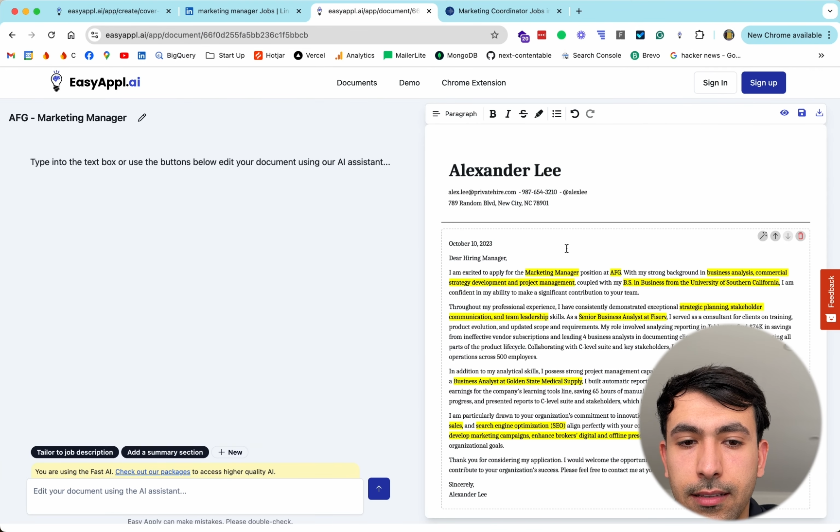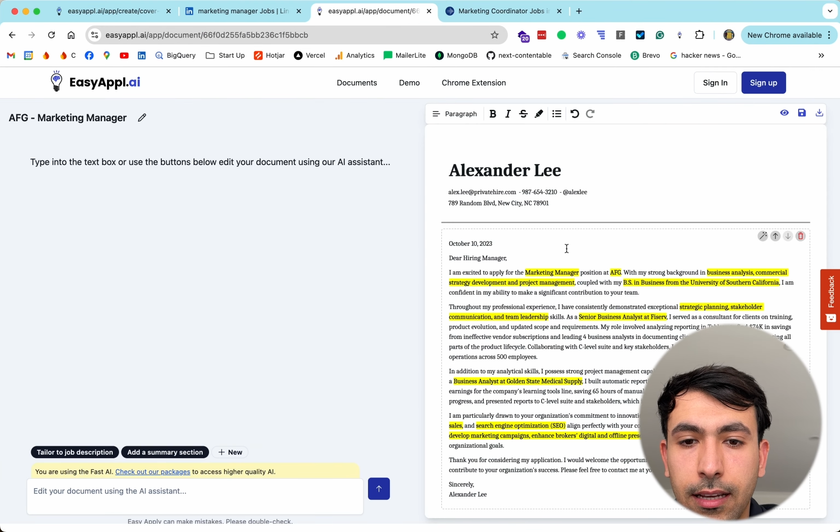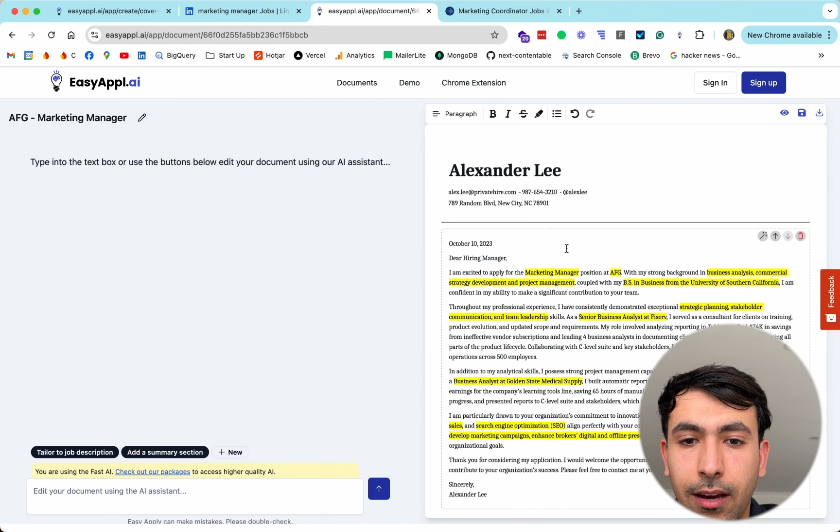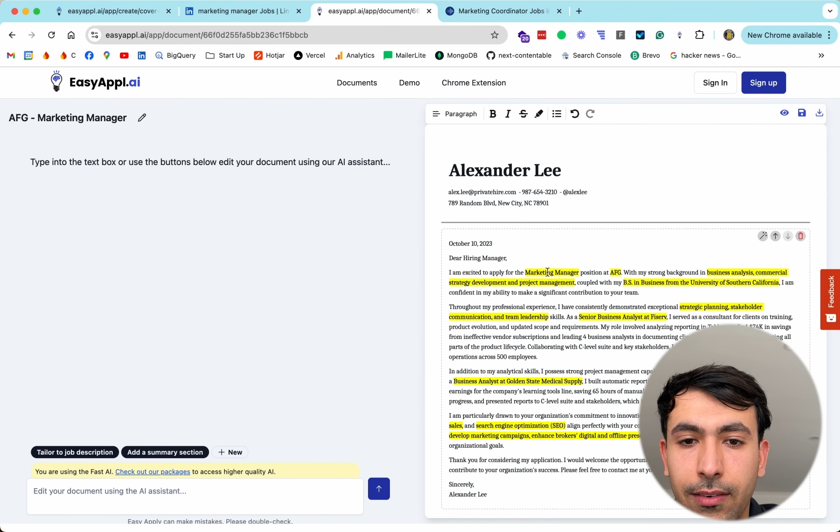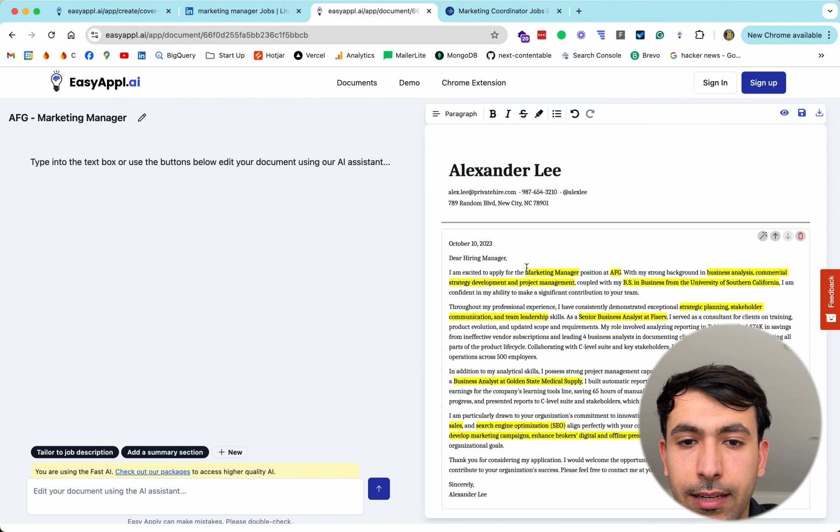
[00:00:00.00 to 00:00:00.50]

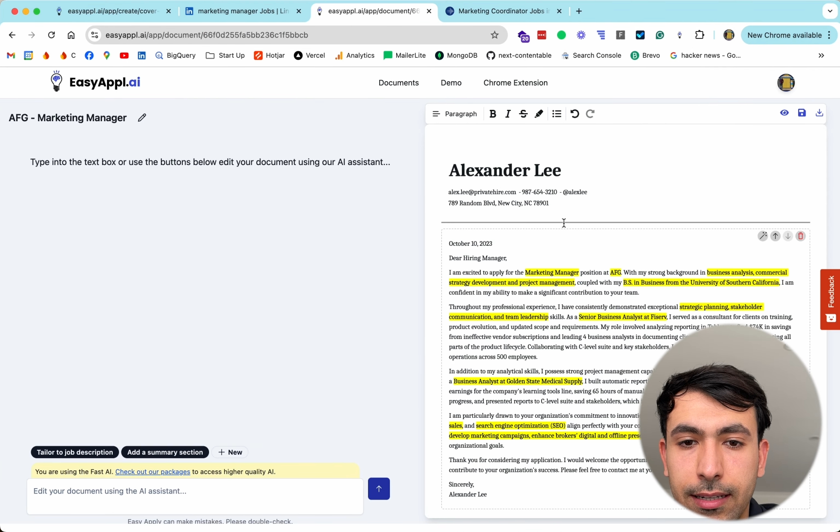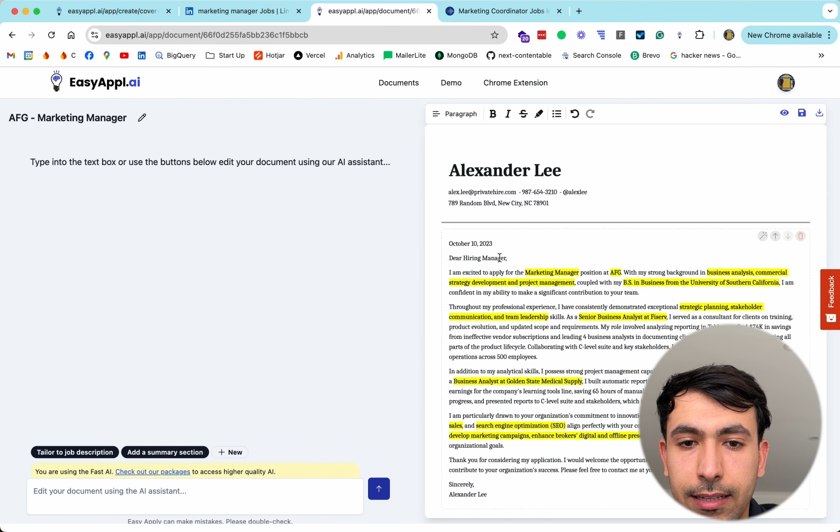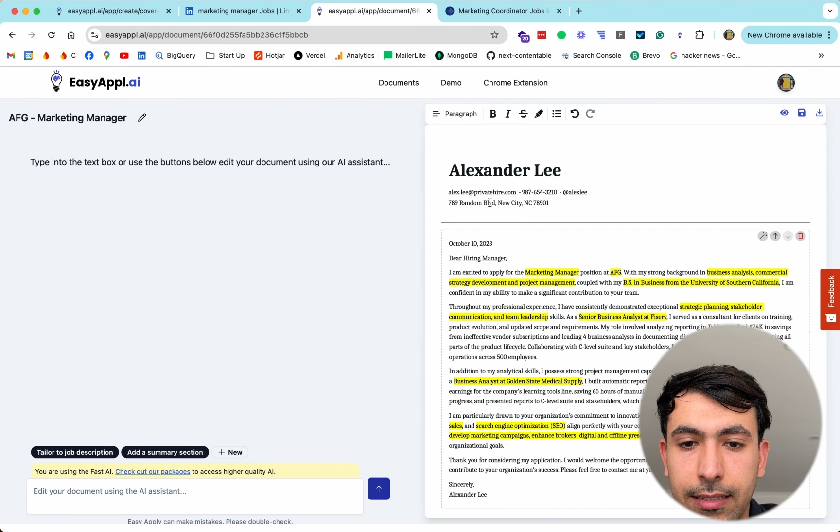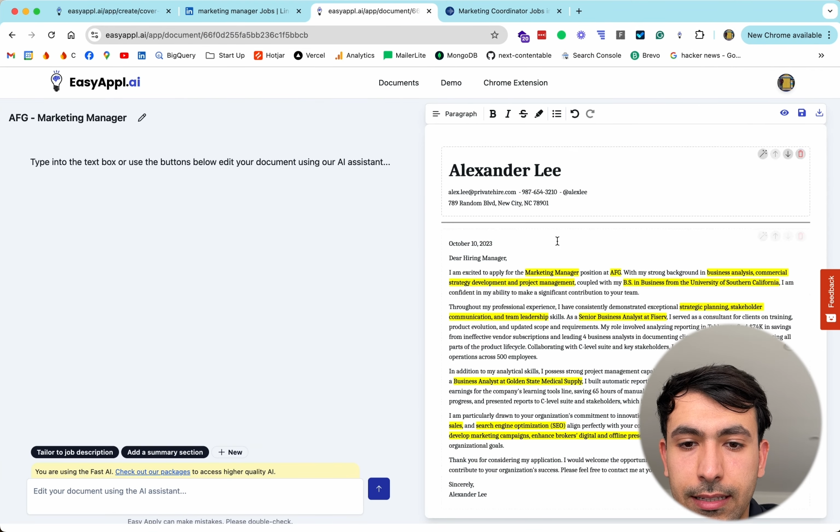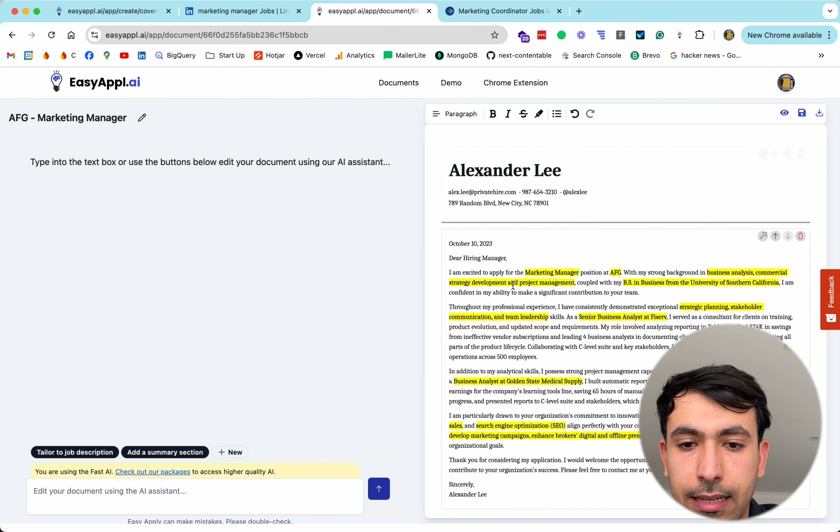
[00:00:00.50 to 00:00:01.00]
the cover
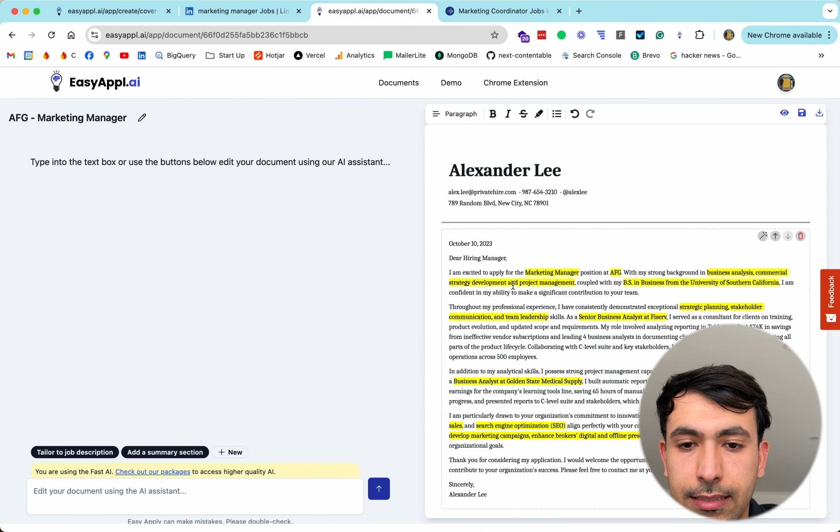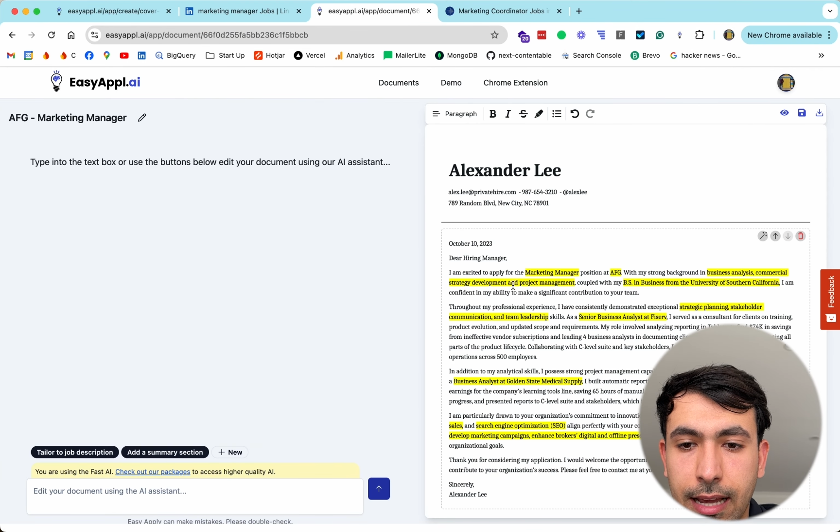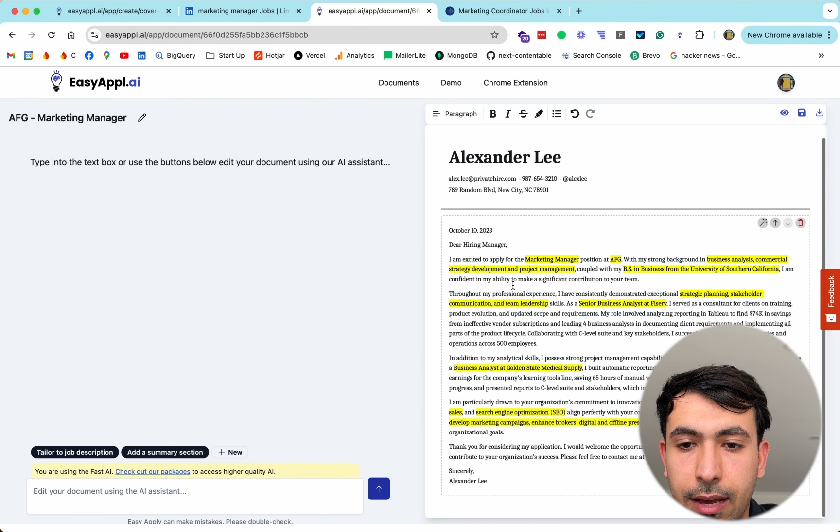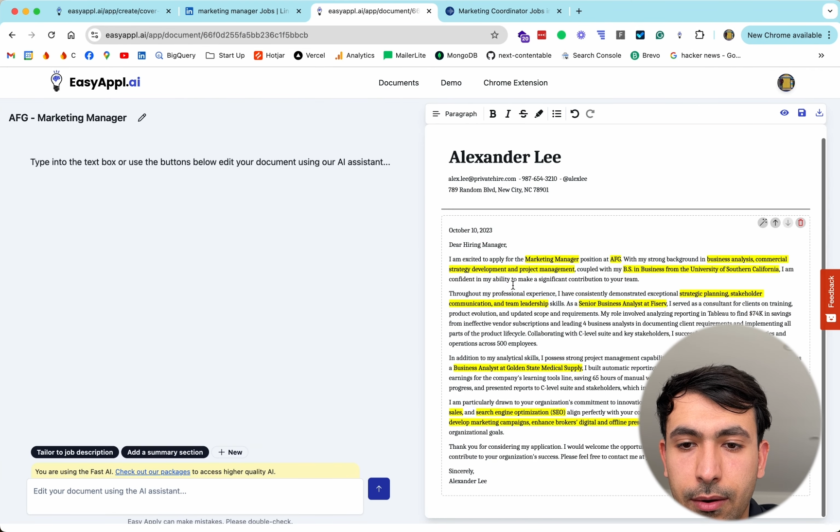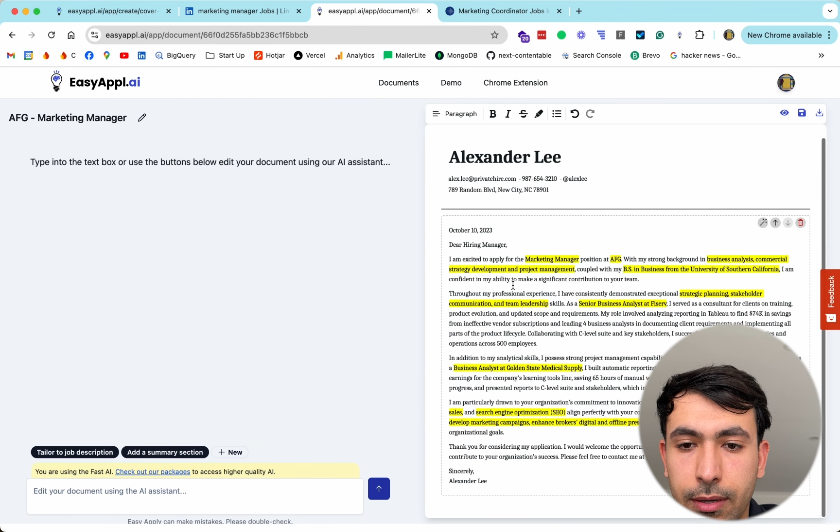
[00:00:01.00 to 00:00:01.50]
letter, and that's
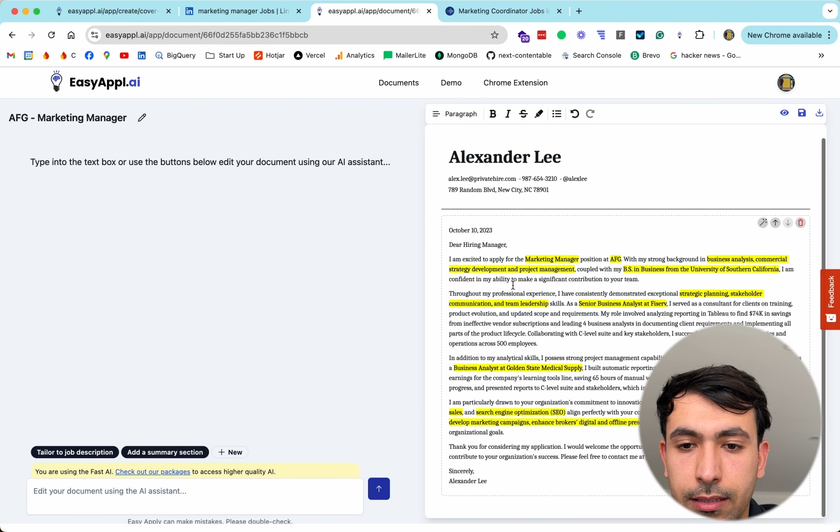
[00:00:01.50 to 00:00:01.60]
how